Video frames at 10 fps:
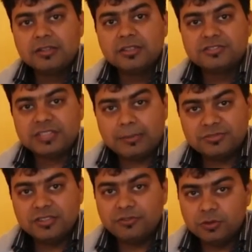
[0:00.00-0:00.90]
the
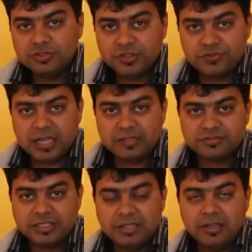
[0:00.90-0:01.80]
Samsung phones which we have
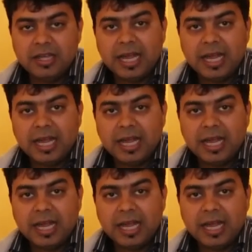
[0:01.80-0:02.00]
seen,